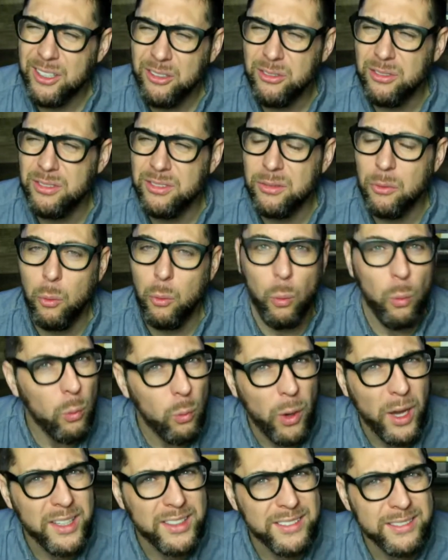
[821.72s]
I don't,
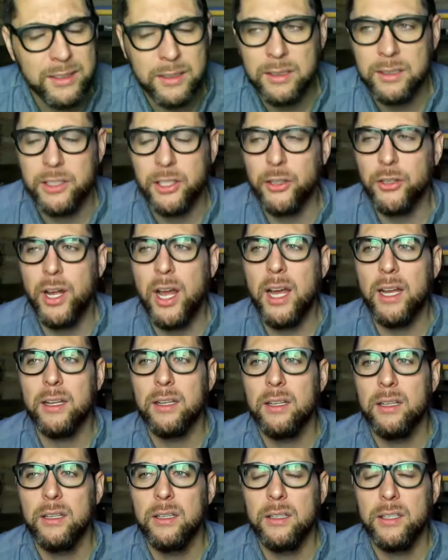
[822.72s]
what? You're
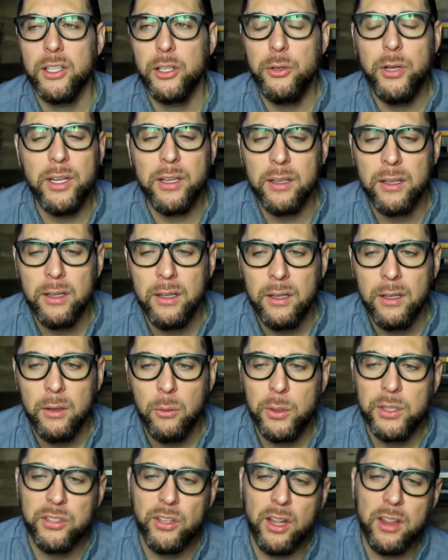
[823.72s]
not, you didn't.
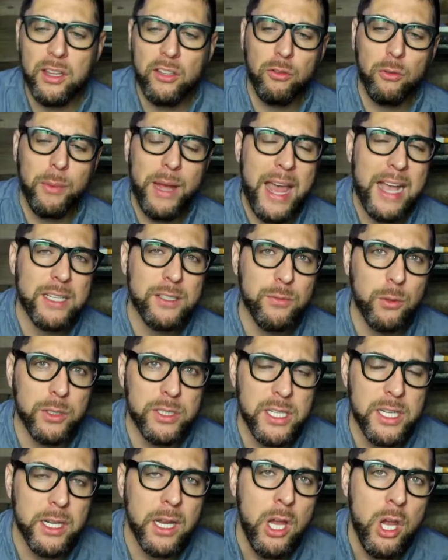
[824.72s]
We saw this from Acts
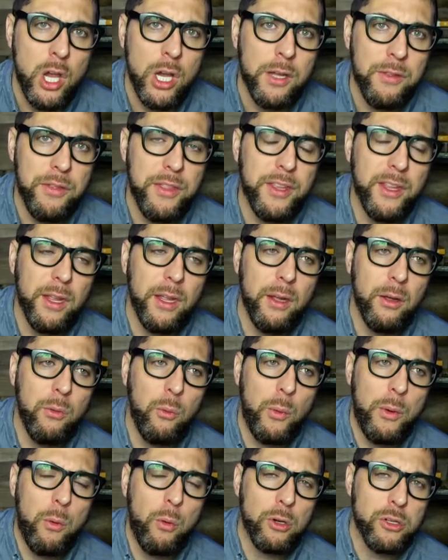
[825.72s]
14. We
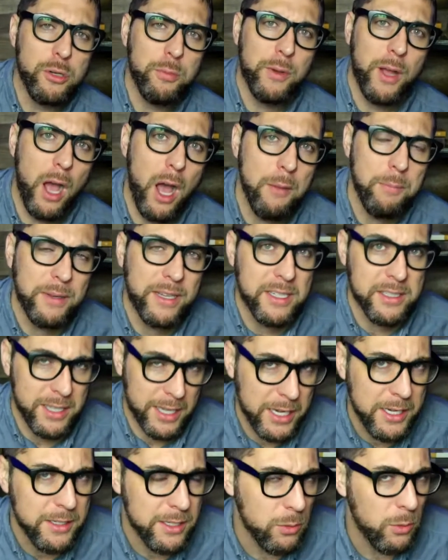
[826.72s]
worship God
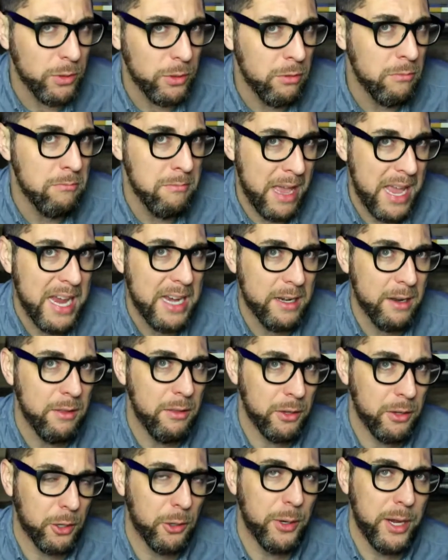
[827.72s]
because he's the one who
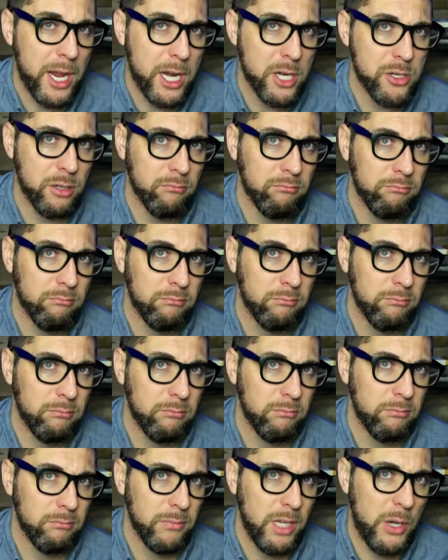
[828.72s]
made the creation.
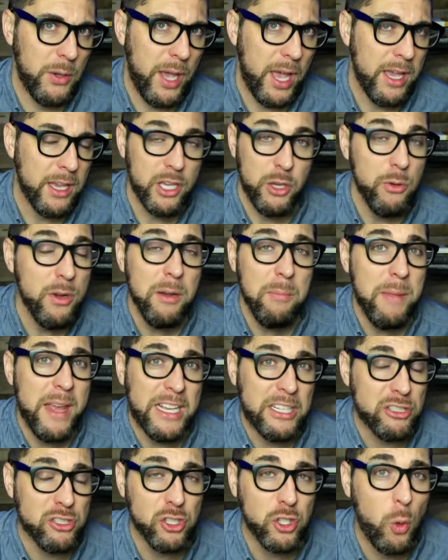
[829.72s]
Okay, you didn't
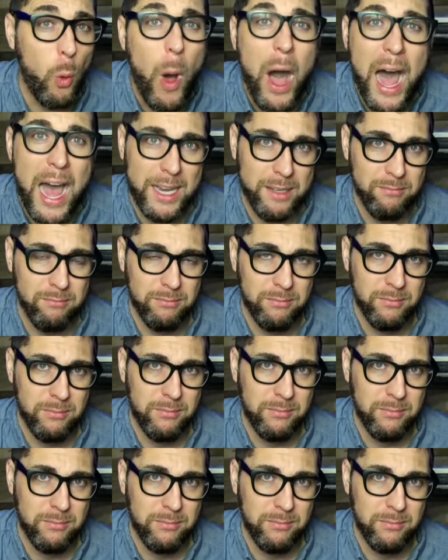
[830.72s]
make squat.